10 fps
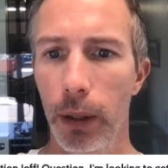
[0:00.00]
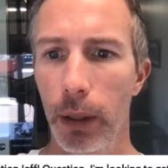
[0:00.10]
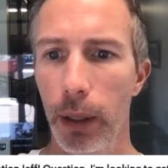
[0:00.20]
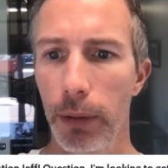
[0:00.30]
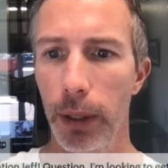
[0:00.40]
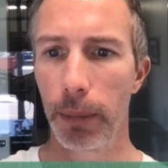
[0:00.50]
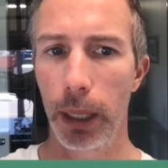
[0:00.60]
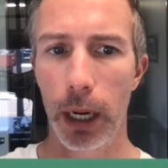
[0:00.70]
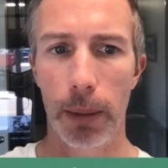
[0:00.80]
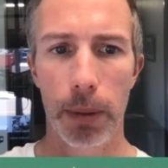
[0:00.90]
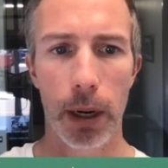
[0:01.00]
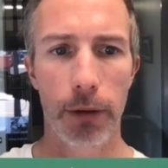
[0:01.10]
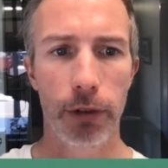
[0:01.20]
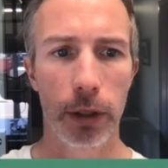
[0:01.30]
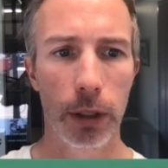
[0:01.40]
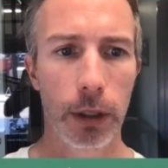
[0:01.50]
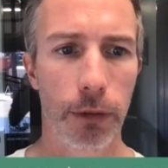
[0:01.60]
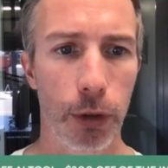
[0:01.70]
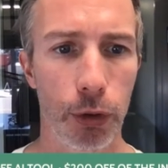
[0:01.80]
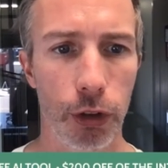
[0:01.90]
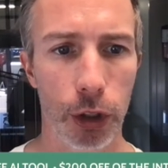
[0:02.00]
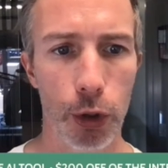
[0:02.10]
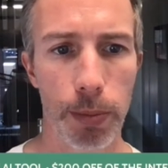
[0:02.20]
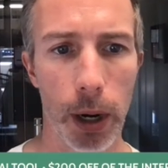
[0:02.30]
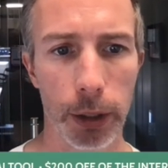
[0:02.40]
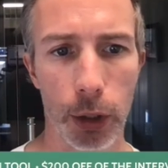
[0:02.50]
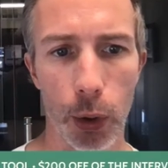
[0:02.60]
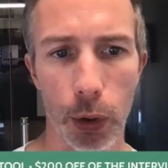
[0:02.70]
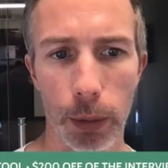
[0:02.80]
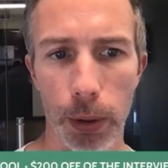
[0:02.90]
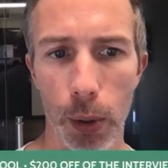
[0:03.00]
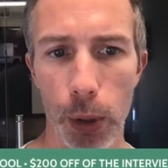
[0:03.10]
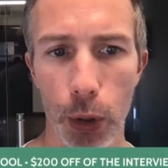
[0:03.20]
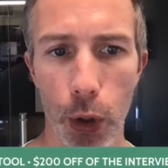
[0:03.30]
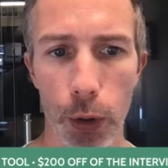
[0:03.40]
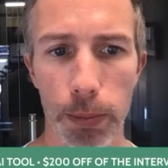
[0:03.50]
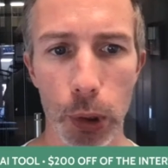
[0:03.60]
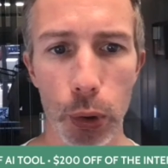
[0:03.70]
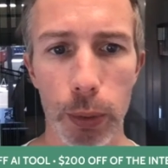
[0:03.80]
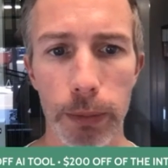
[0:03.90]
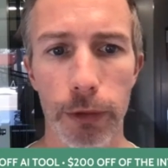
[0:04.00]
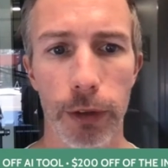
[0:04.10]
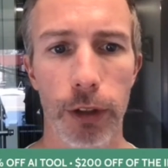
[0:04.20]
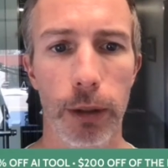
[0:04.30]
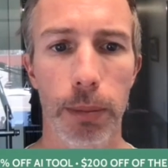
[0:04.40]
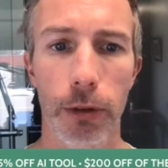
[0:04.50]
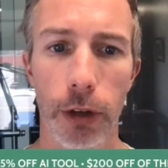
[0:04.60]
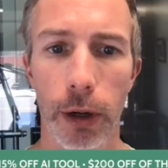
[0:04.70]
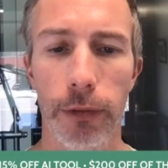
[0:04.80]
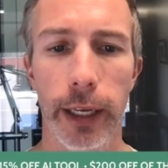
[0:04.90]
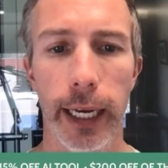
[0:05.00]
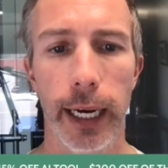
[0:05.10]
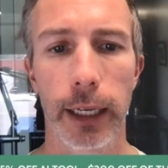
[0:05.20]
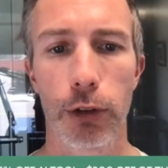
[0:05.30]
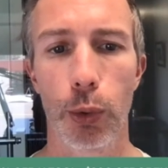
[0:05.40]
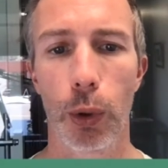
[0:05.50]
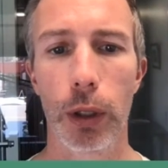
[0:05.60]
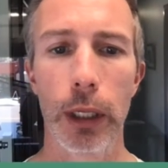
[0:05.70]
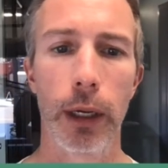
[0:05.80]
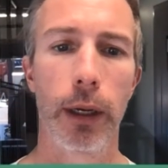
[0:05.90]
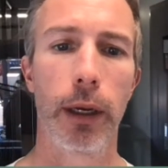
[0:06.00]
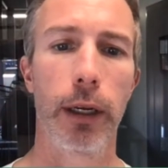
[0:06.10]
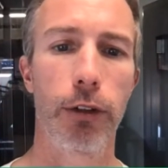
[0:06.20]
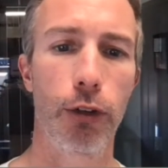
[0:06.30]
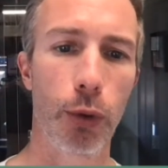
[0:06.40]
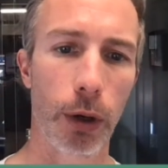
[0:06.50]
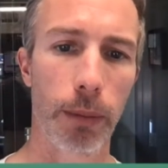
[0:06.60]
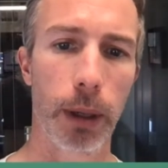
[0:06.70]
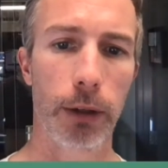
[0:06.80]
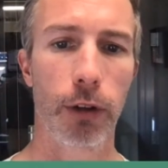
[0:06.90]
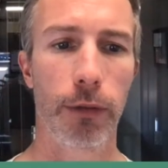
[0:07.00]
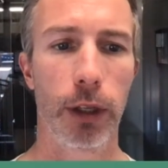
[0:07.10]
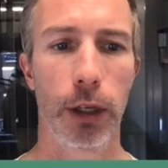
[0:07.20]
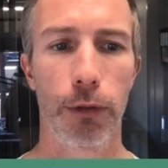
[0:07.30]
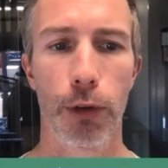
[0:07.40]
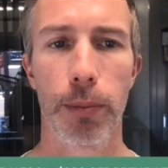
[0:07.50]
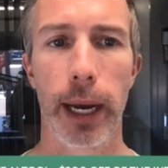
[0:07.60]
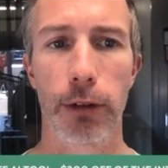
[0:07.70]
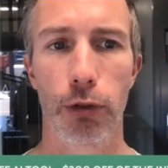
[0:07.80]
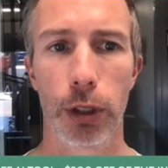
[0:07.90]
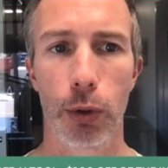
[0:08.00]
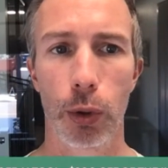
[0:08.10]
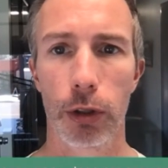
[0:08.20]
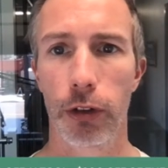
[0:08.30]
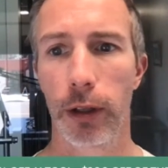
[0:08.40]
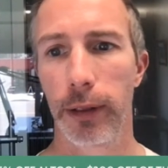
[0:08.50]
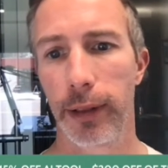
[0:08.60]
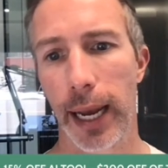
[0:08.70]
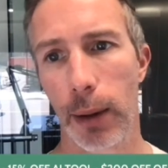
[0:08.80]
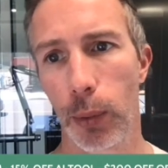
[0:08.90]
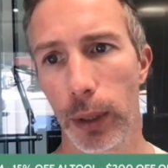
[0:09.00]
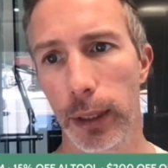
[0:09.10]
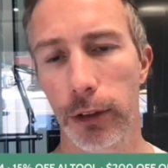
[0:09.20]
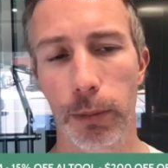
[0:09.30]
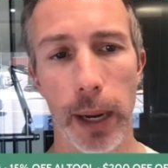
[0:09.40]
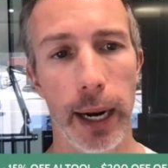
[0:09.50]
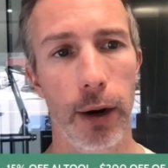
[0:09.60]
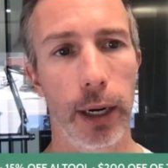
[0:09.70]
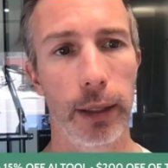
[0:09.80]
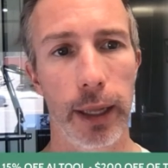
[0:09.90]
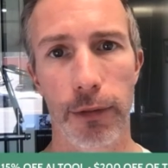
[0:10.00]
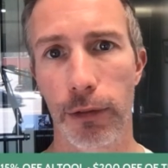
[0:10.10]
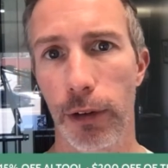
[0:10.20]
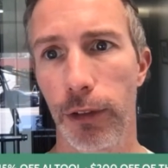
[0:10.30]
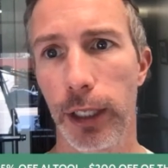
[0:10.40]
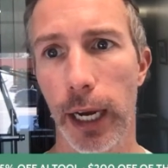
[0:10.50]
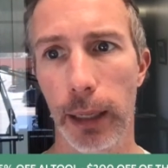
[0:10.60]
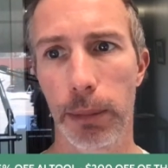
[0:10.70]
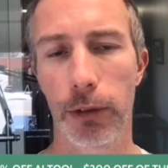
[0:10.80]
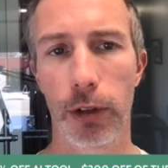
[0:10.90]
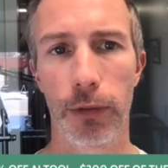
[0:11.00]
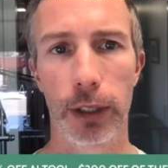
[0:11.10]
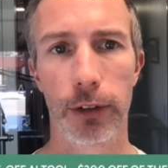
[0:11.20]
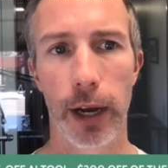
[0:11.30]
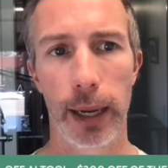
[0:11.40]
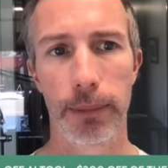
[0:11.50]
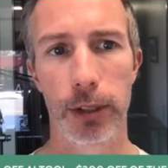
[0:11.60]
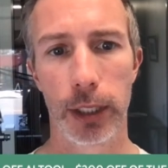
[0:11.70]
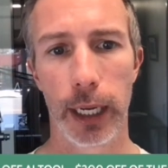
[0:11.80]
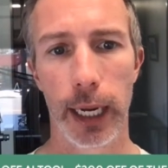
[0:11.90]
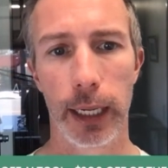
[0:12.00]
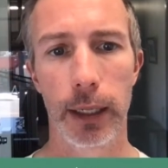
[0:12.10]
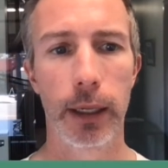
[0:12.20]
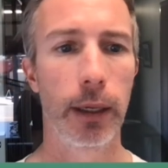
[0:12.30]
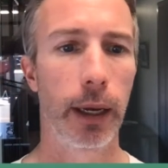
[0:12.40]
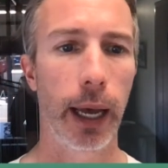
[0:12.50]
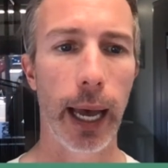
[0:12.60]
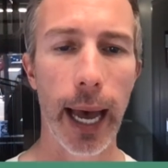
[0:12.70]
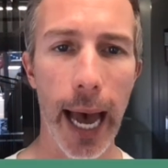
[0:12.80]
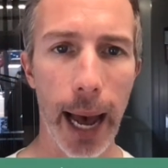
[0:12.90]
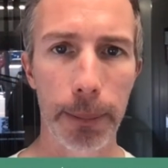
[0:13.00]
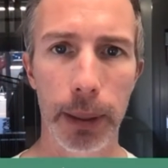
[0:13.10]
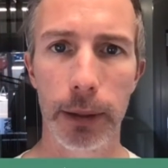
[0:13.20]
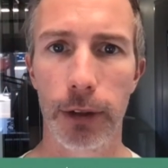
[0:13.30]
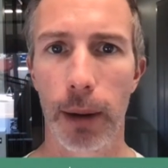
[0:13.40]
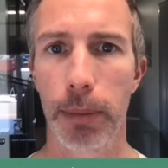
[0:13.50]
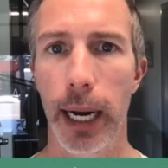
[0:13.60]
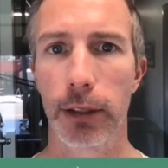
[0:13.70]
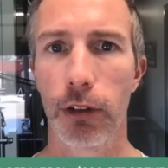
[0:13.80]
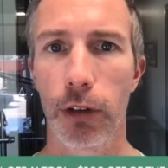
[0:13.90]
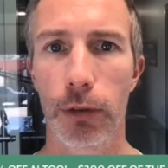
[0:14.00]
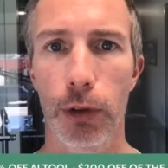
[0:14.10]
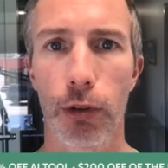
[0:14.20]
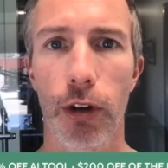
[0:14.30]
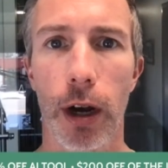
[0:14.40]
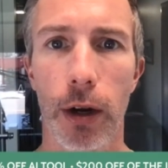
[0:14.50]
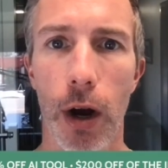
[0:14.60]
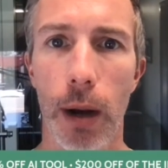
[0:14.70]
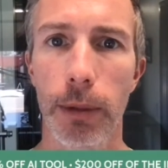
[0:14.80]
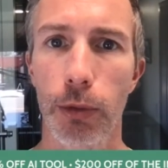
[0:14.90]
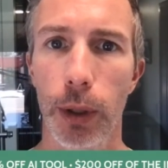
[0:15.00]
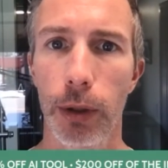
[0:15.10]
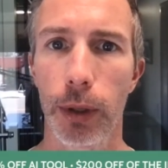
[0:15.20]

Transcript: and then I'm going to hop off. Use the coupon code or promo code Bloom, 15% off the AI tool and $200 off the interview mastery course. That will expire at 11:59 Pacific time today. app.practiceinterviews.com is where you